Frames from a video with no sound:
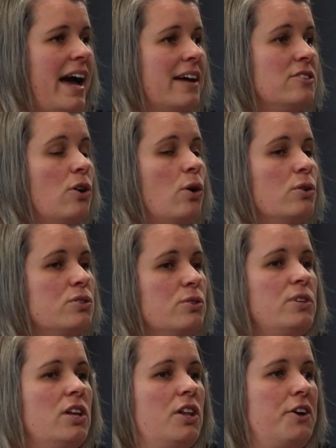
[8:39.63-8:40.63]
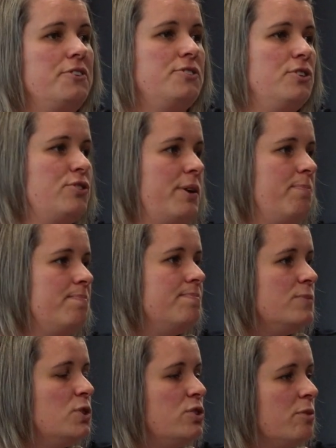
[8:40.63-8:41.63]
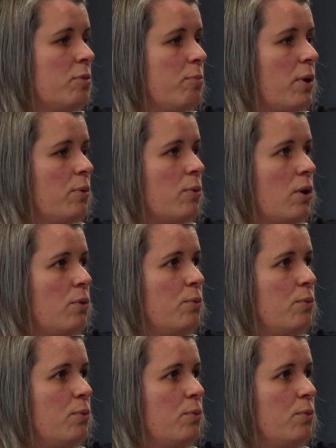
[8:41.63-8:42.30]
and also to allow us to dream about what